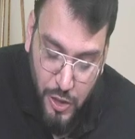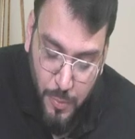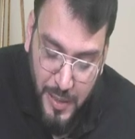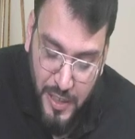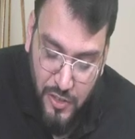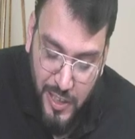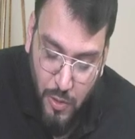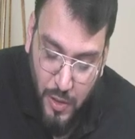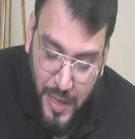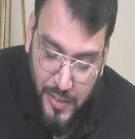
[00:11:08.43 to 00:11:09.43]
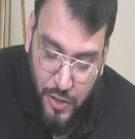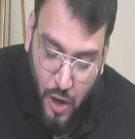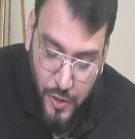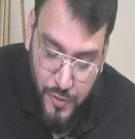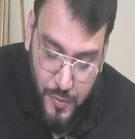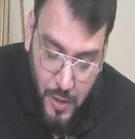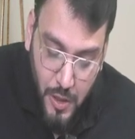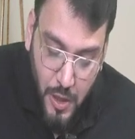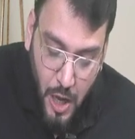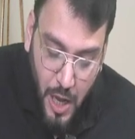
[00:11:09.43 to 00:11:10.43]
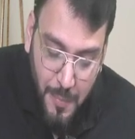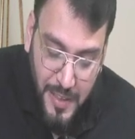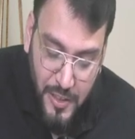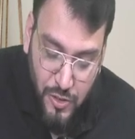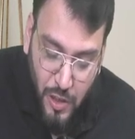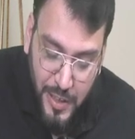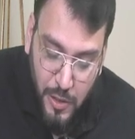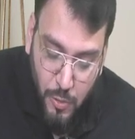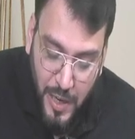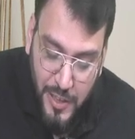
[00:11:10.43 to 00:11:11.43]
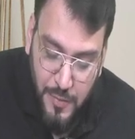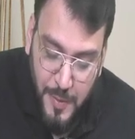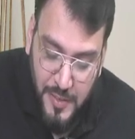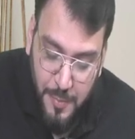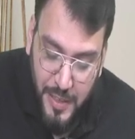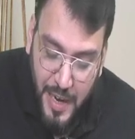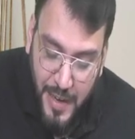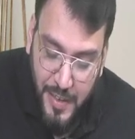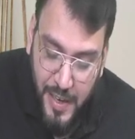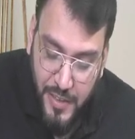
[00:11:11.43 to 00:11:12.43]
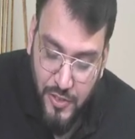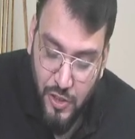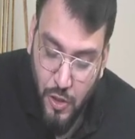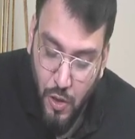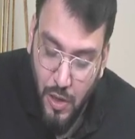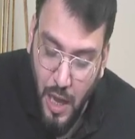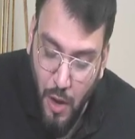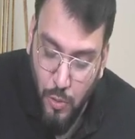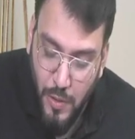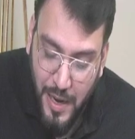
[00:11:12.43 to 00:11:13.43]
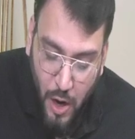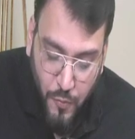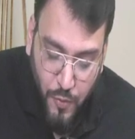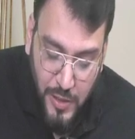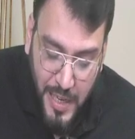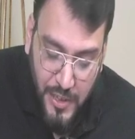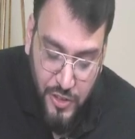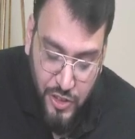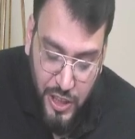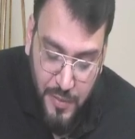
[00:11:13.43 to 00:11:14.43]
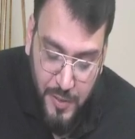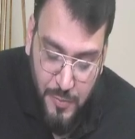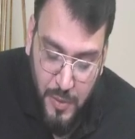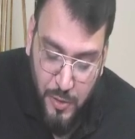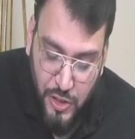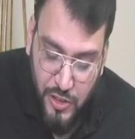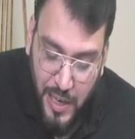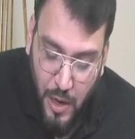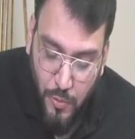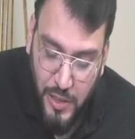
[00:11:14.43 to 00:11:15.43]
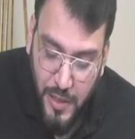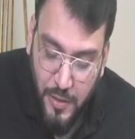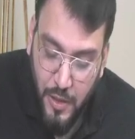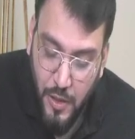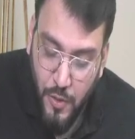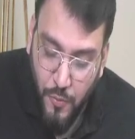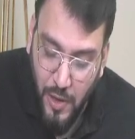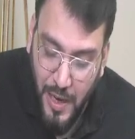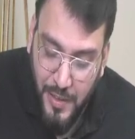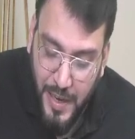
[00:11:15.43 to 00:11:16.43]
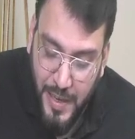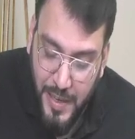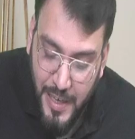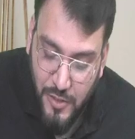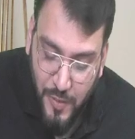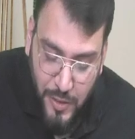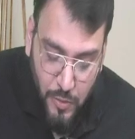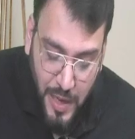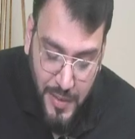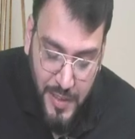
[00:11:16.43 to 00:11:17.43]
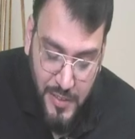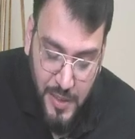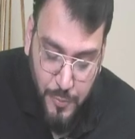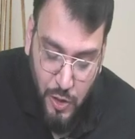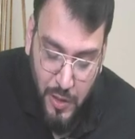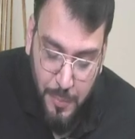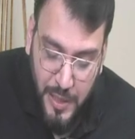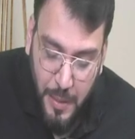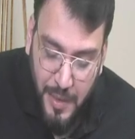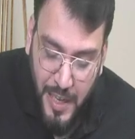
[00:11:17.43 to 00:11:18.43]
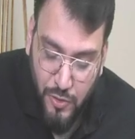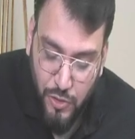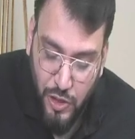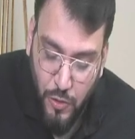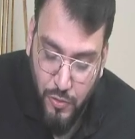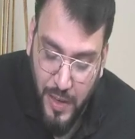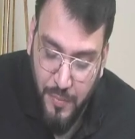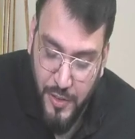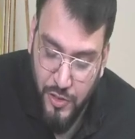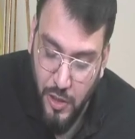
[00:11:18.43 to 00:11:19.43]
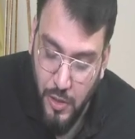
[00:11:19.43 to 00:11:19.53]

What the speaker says: to be initially recognized at cost. However, it does not include any specific guidelines on how to account for the existing investment which is accounted for under Ind AS 109 that subsequently become an associate or joint venture.